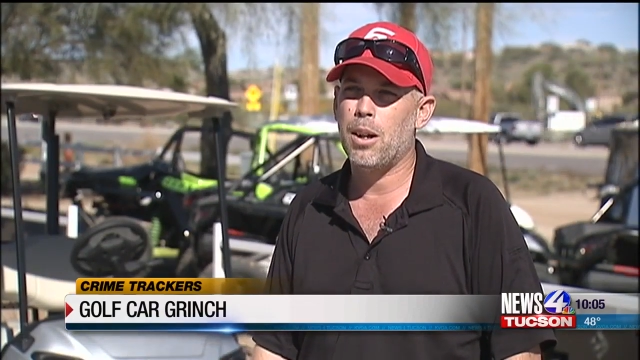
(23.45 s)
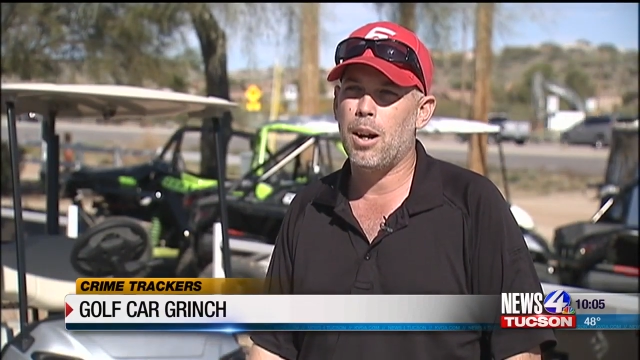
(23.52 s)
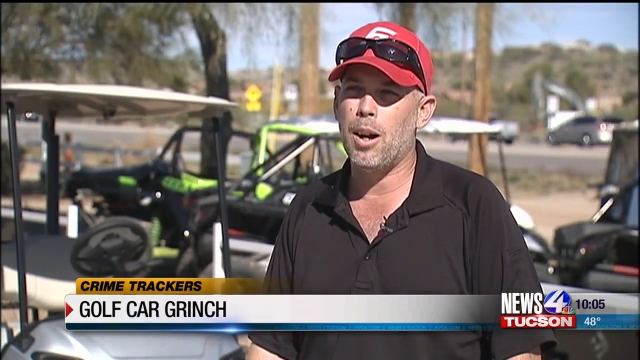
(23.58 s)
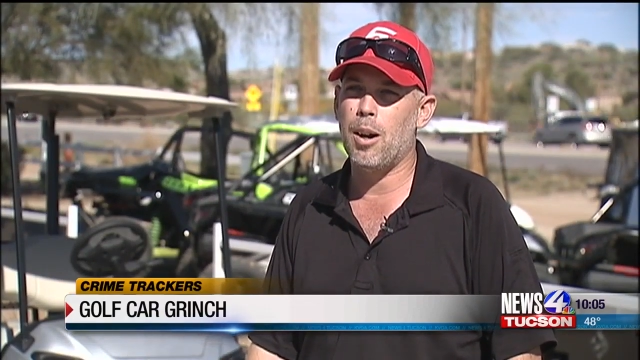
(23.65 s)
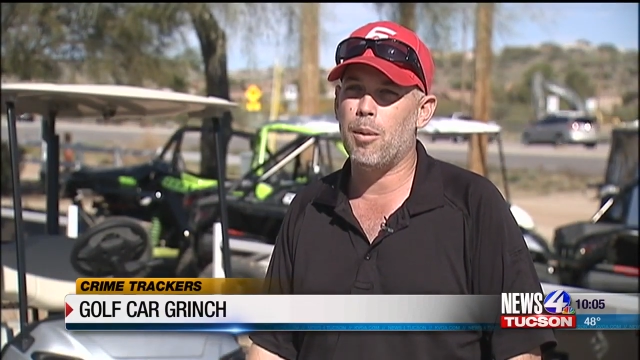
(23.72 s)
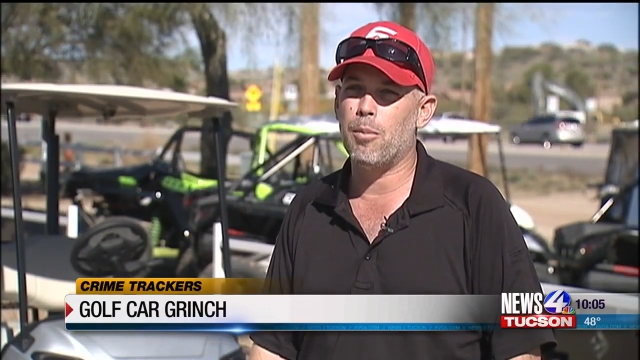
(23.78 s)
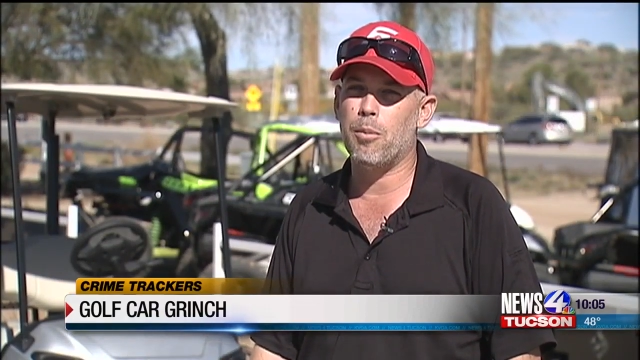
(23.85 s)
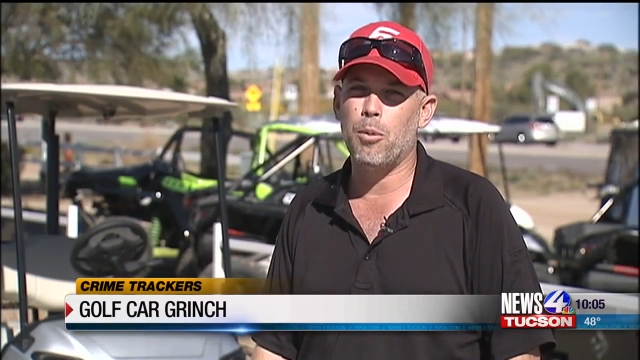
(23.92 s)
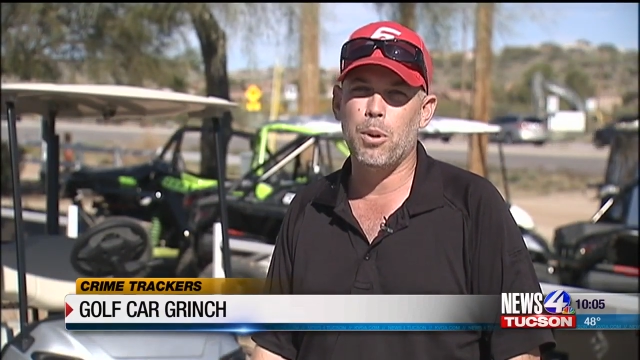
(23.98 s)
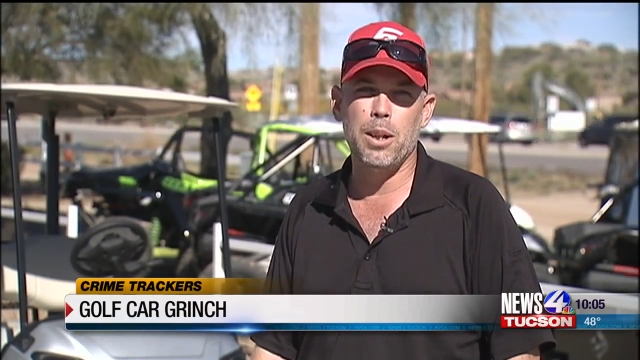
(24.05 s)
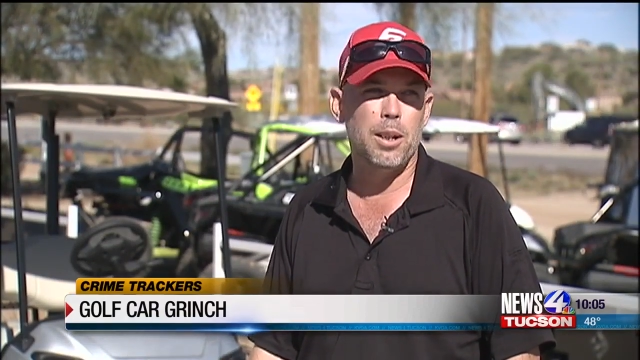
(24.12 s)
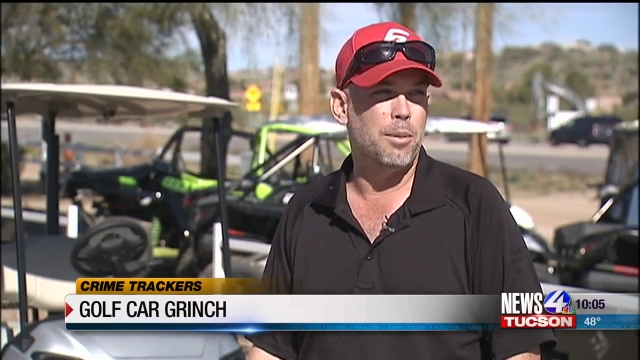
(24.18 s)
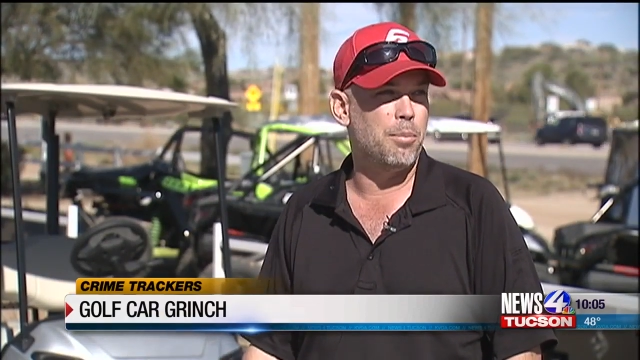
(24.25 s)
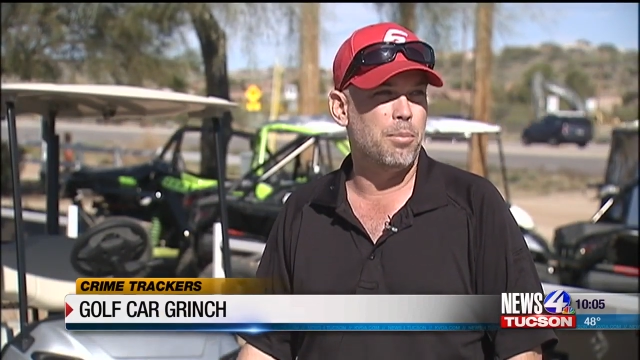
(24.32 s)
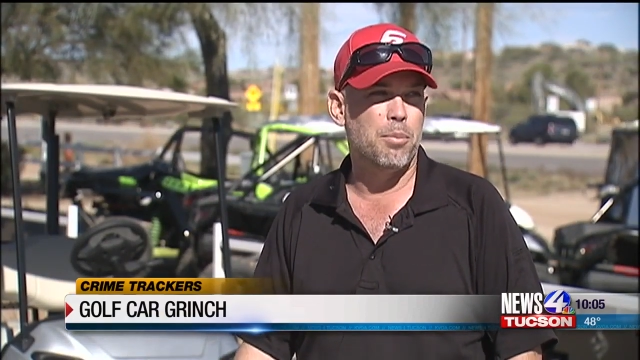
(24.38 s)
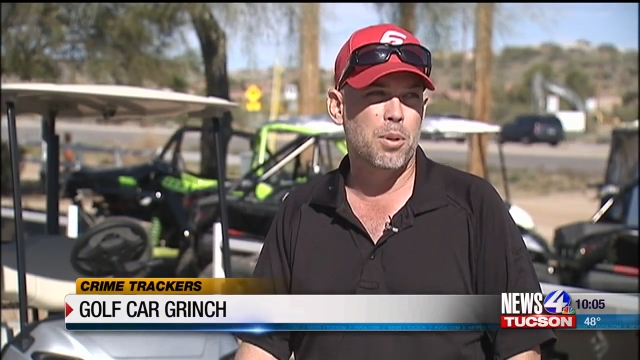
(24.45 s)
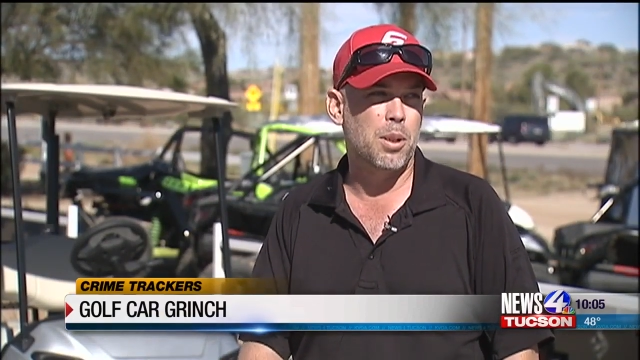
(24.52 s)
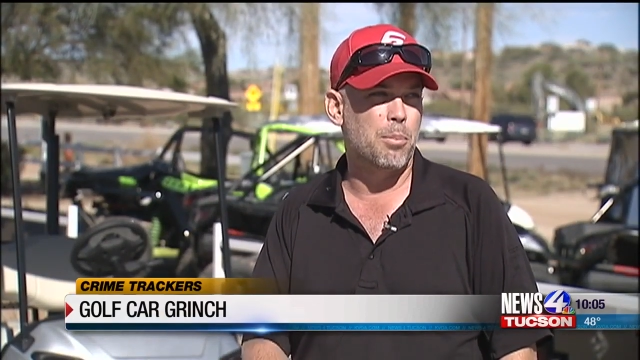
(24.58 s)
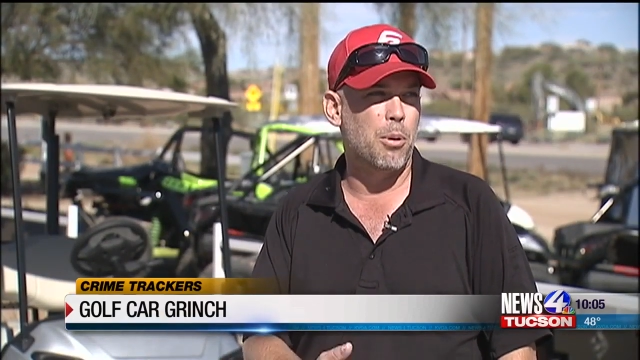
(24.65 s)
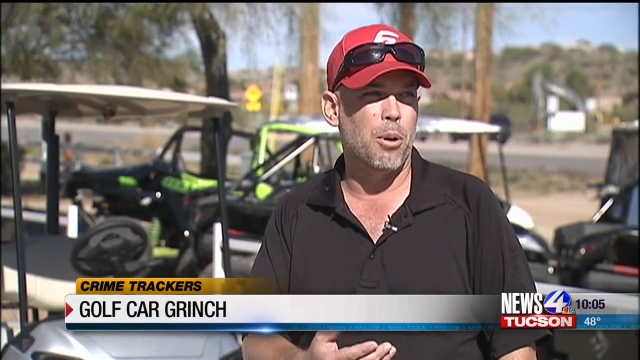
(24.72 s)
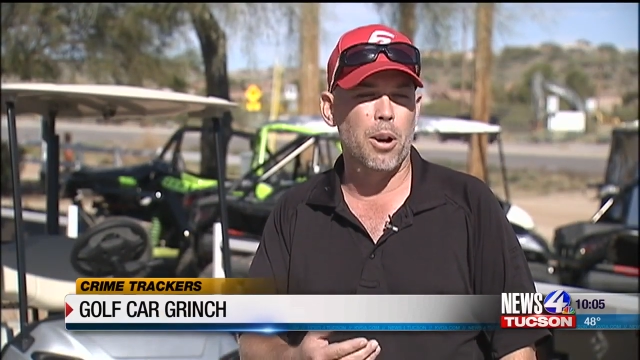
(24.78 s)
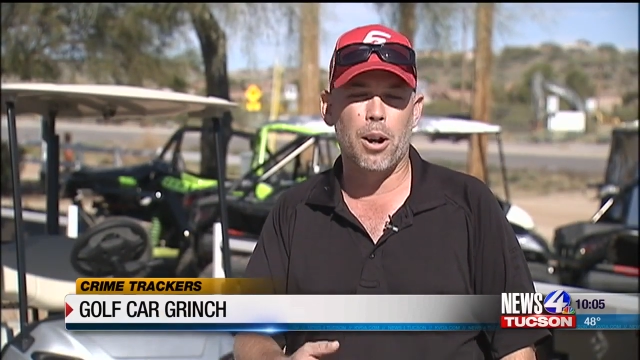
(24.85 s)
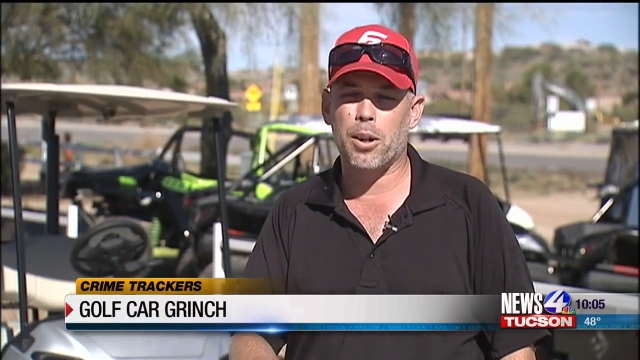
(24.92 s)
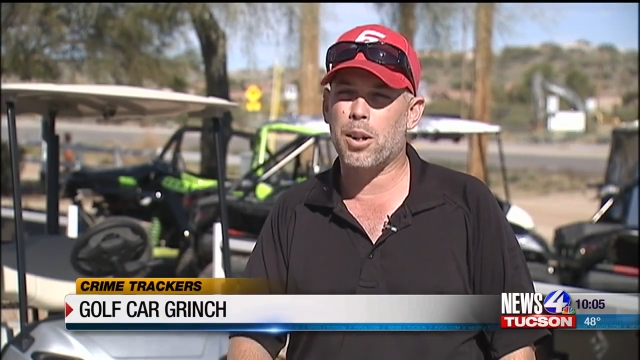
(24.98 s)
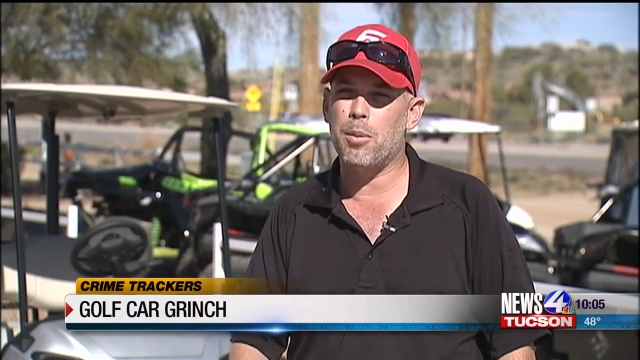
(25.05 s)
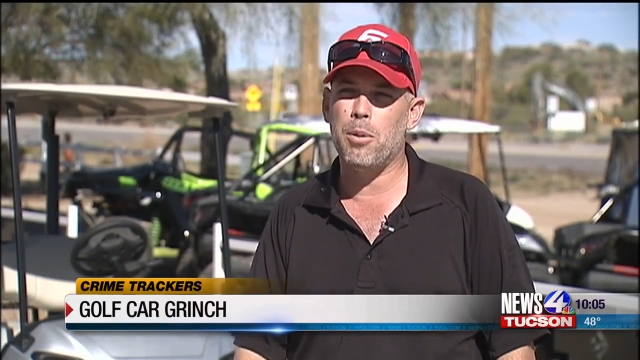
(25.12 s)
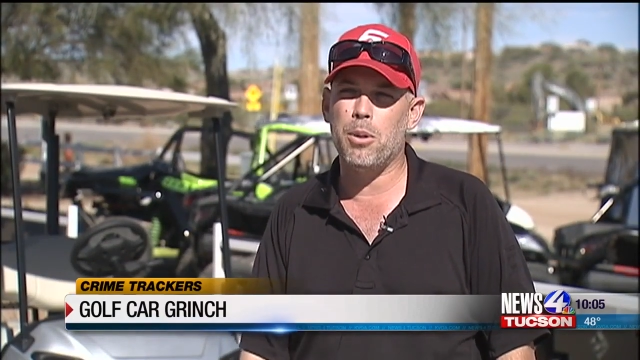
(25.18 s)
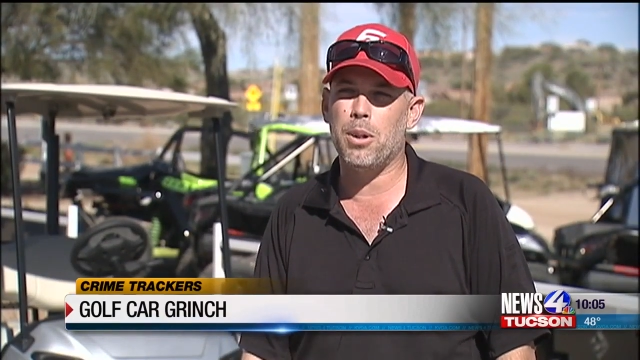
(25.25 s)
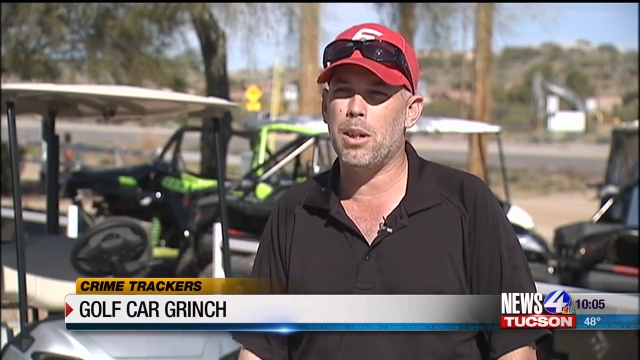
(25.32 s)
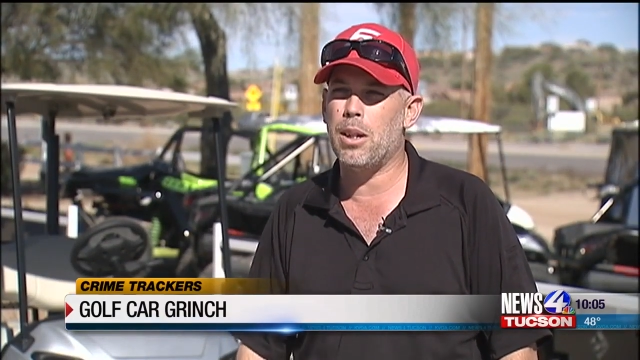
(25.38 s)
Um, we support our
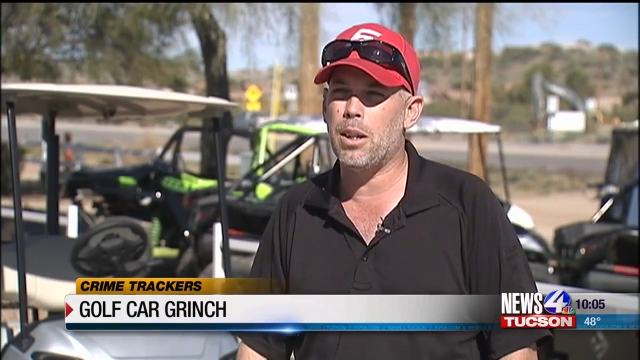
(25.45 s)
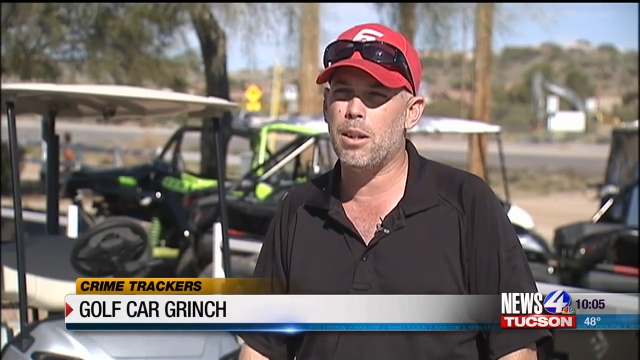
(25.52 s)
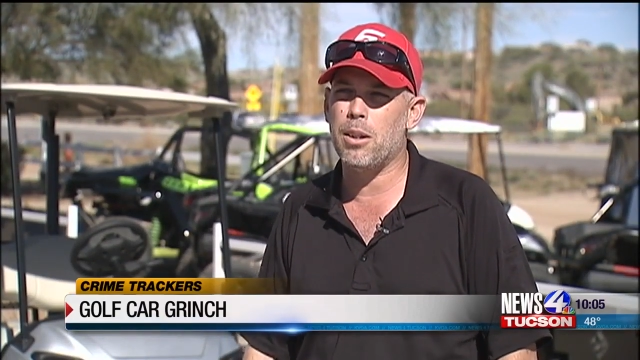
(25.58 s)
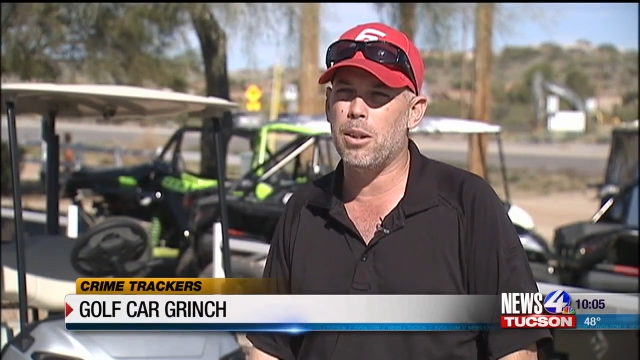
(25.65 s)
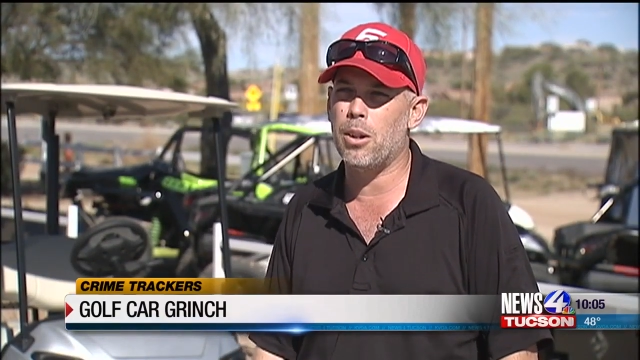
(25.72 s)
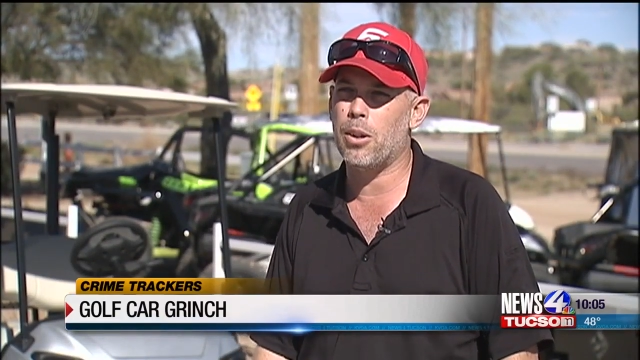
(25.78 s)
community.